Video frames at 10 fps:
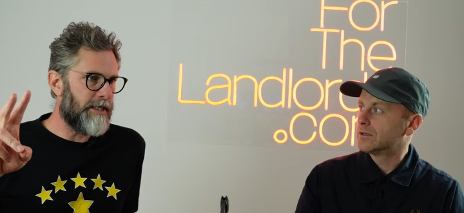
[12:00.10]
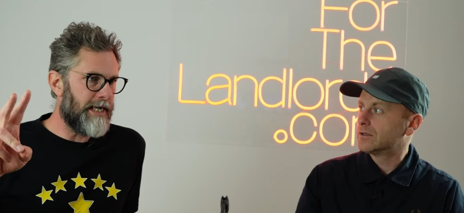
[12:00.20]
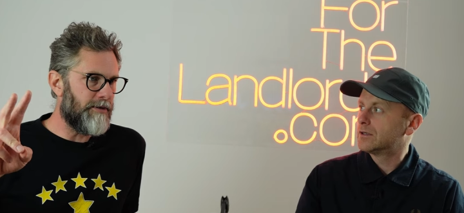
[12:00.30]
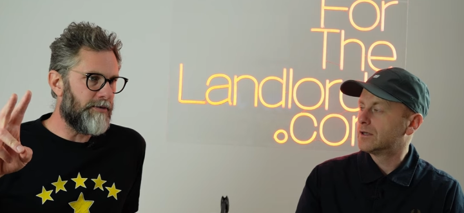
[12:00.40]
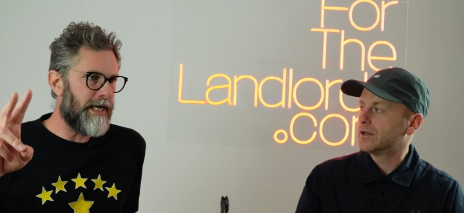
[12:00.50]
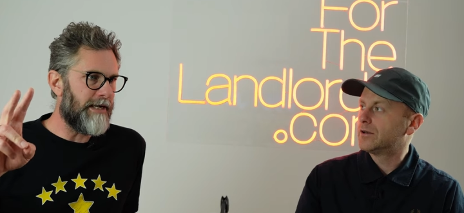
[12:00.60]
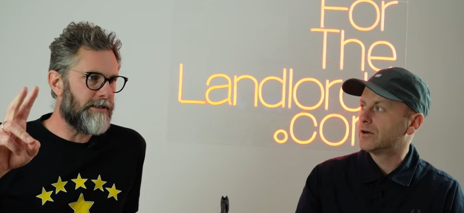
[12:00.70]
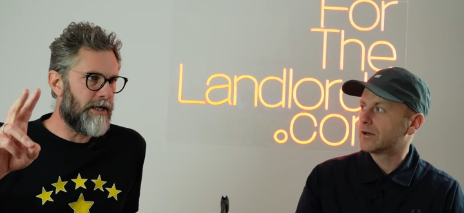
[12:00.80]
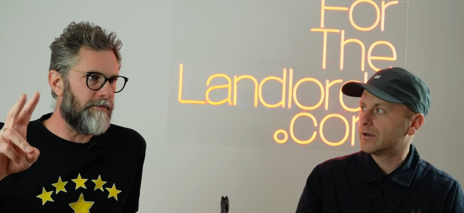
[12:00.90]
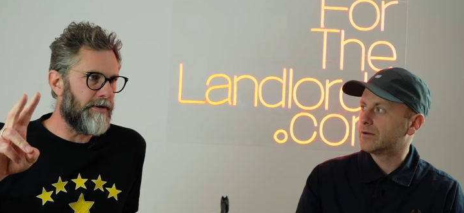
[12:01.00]
Speaker 1: a landlord
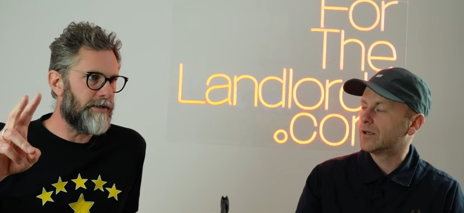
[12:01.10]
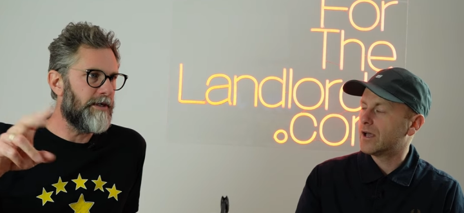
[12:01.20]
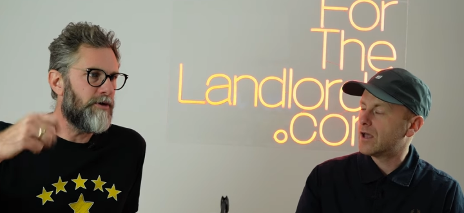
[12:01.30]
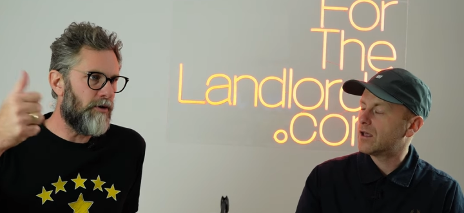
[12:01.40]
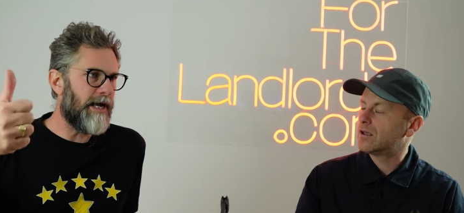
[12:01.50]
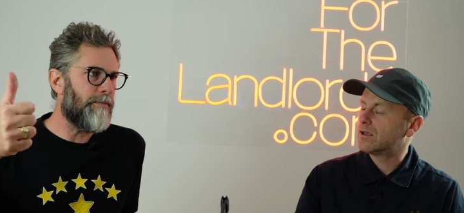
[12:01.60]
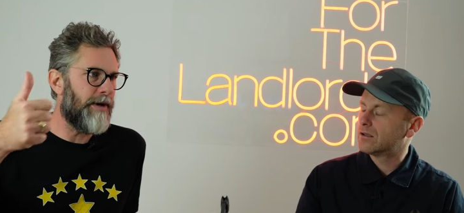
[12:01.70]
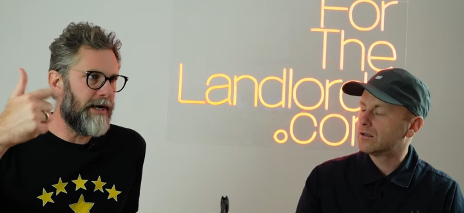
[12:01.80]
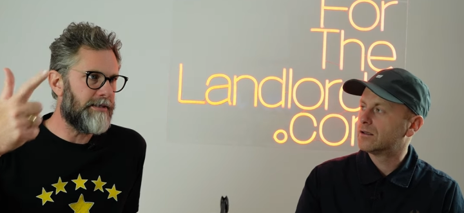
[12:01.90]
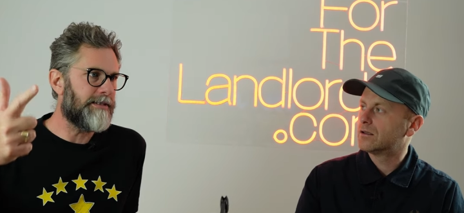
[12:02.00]
has covered. Not
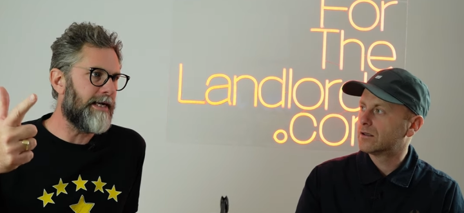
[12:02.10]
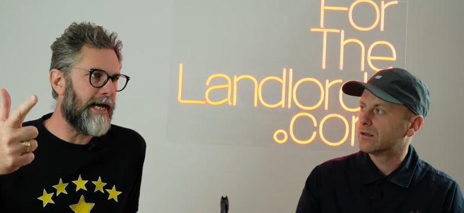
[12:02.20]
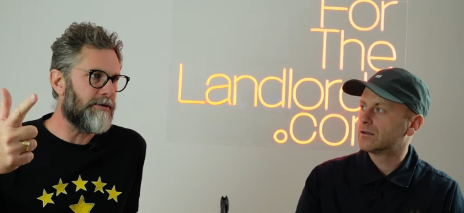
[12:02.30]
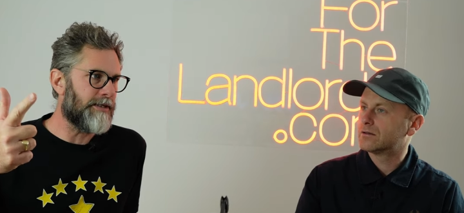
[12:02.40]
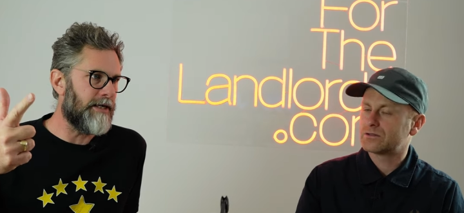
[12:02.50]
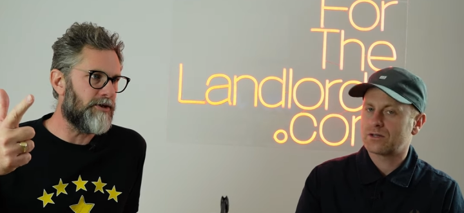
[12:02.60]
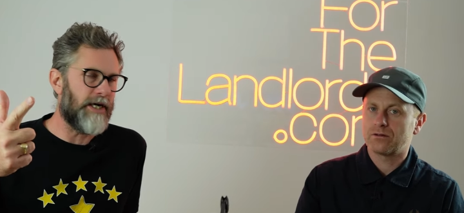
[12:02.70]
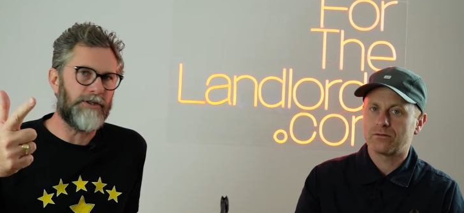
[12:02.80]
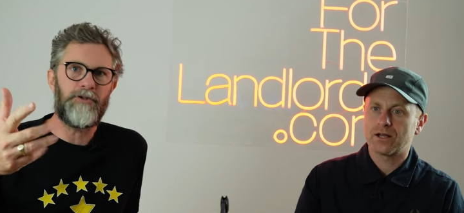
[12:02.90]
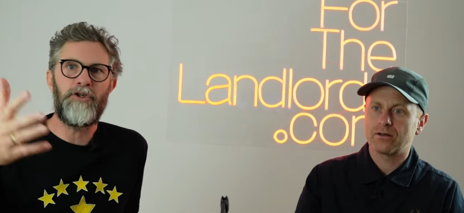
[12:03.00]
getting paid, tenant house getting
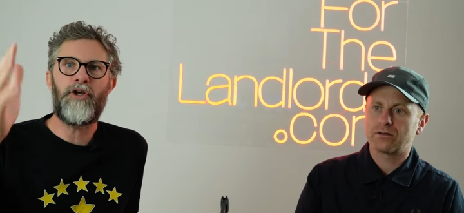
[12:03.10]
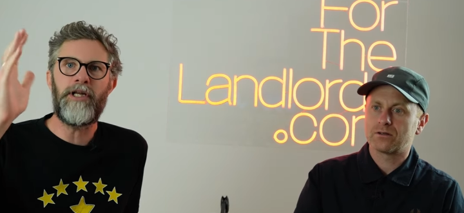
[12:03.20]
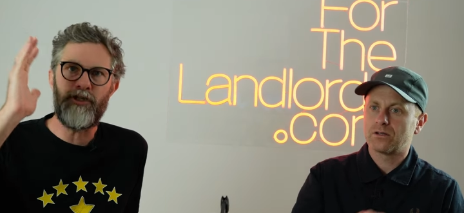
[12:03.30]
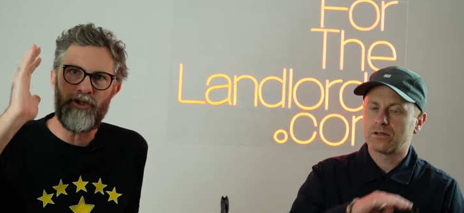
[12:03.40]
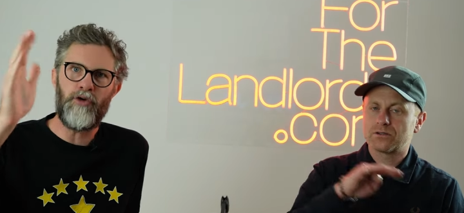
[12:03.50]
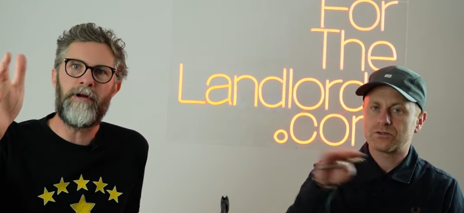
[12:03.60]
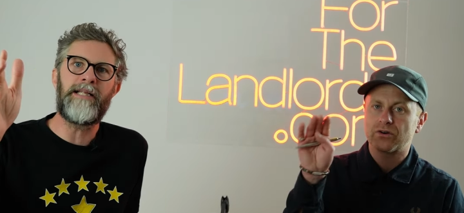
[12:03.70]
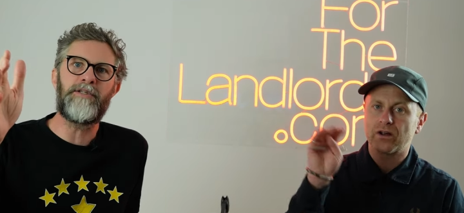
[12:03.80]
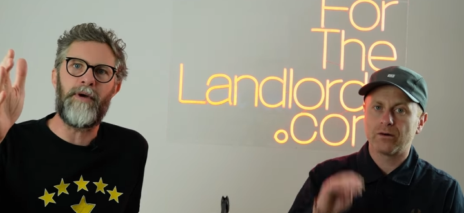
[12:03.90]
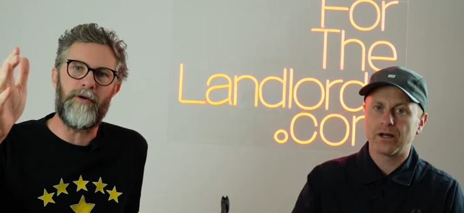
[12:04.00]
Speaker 2: trashed. You can insure
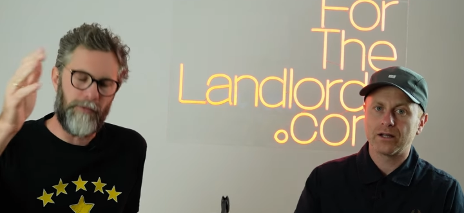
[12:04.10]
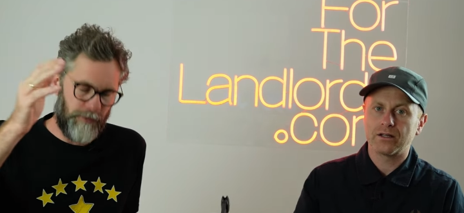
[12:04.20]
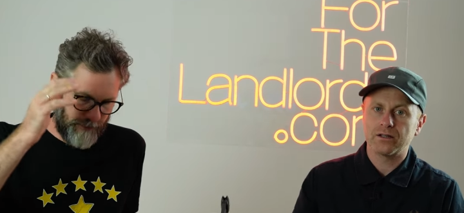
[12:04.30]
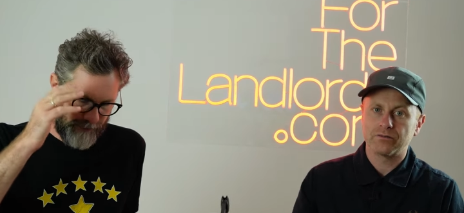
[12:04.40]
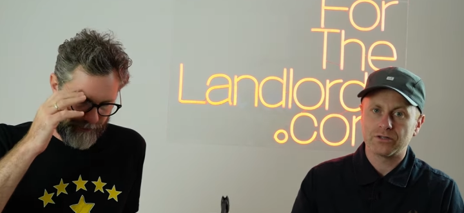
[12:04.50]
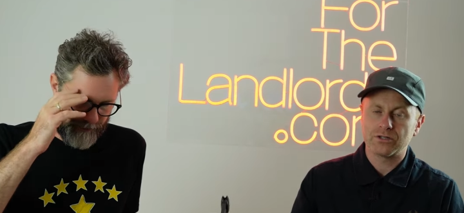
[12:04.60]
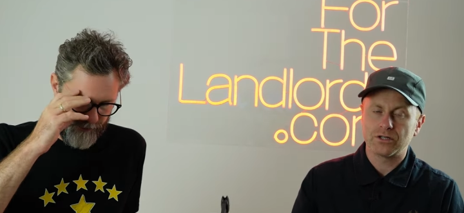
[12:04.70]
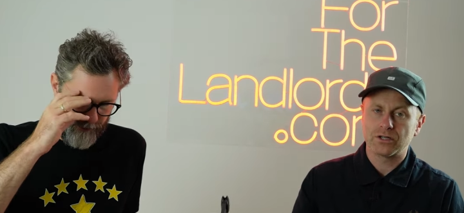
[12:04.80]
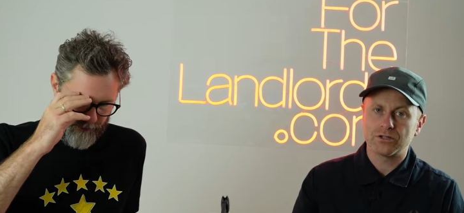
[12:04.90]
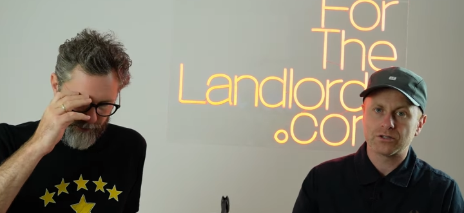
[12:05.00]
against both.
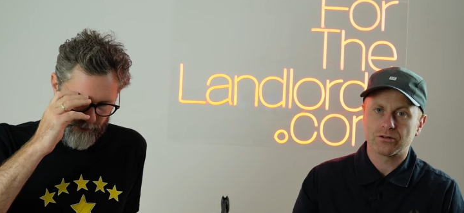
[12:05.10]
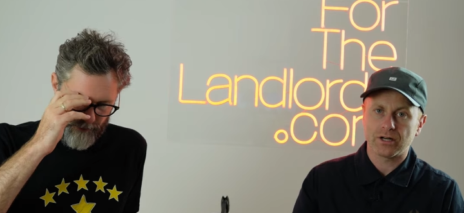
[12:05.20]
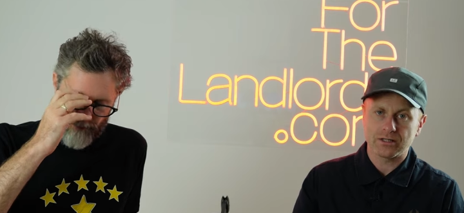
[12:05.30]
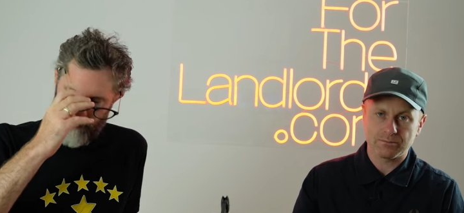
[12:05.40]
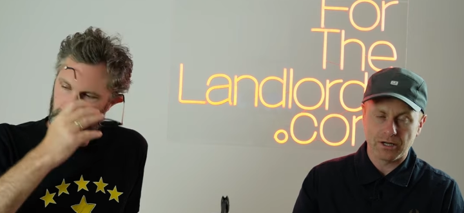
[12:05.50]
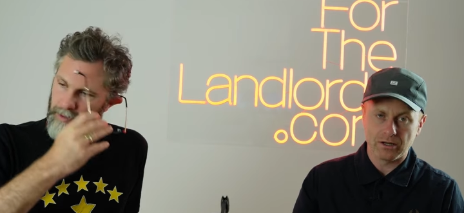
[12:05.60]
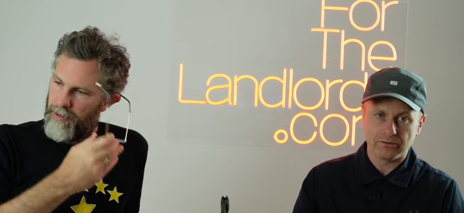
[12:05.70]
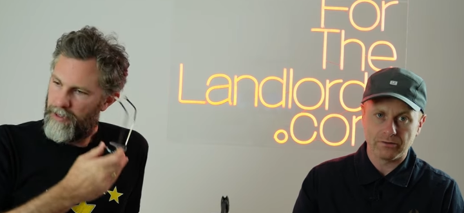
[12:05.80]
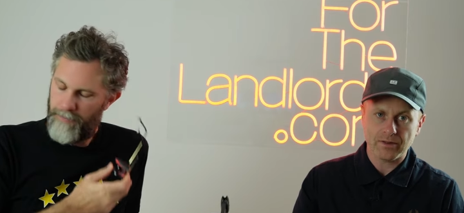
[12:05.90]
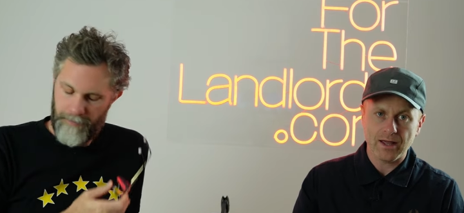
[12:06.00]
You can insure against
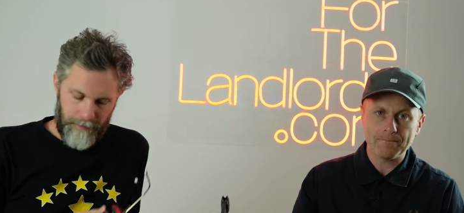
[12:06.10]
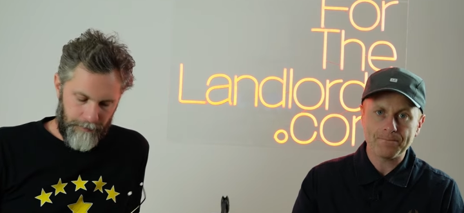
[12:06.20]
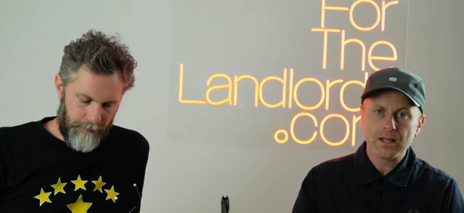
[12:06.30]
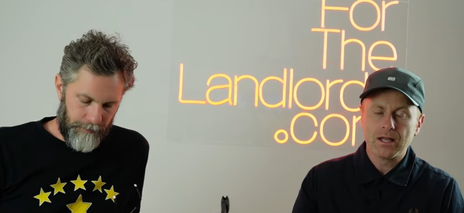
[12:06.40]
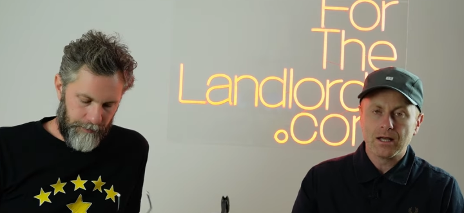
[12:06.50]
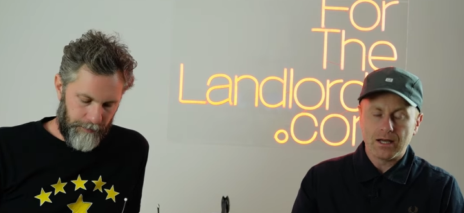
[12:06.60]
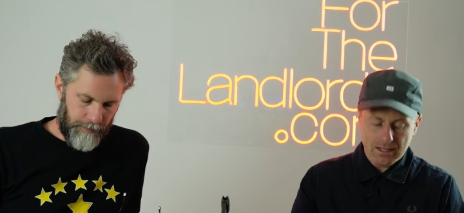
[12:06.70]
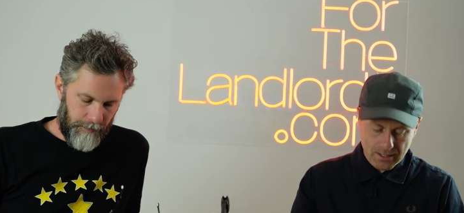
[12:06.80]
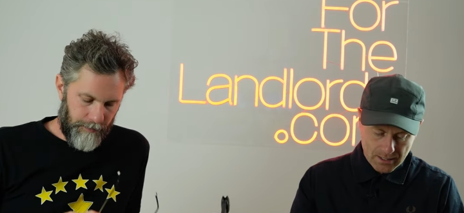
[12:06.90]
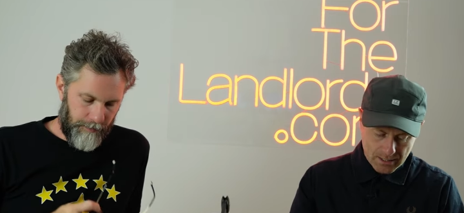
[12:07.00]
both of them.
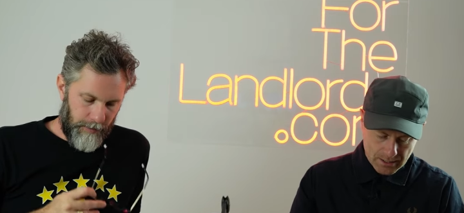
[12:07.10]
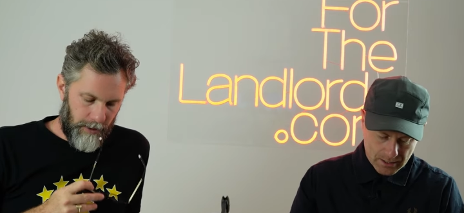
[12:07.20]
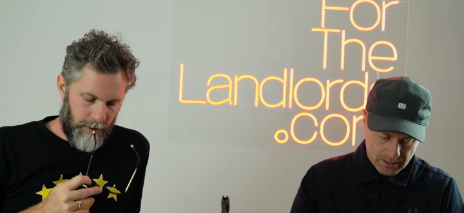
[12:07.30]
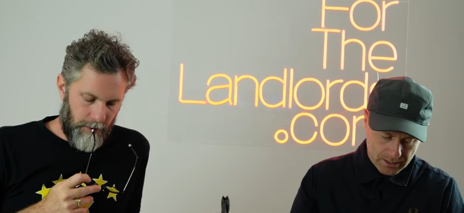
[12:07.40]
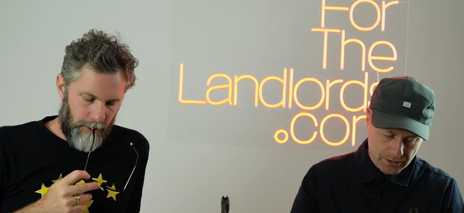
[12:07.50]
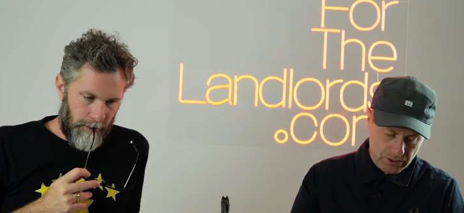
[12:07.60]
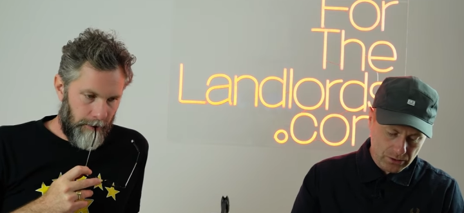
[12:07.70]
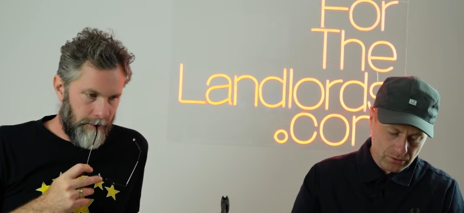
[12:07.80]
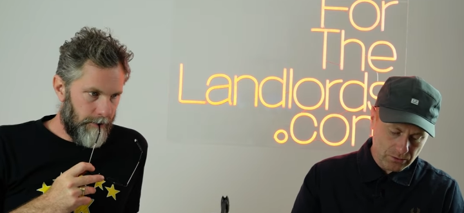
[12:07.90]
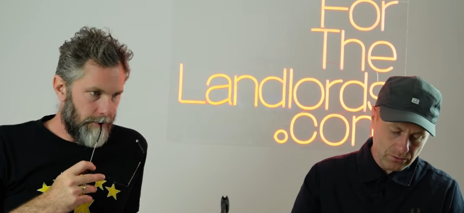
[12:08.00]

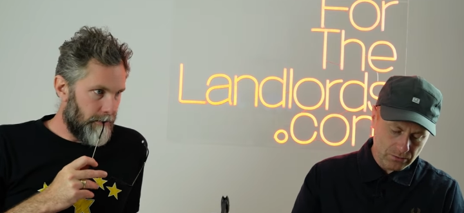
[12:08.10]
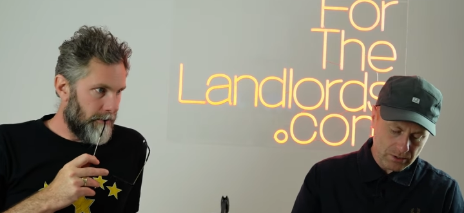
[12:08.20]
You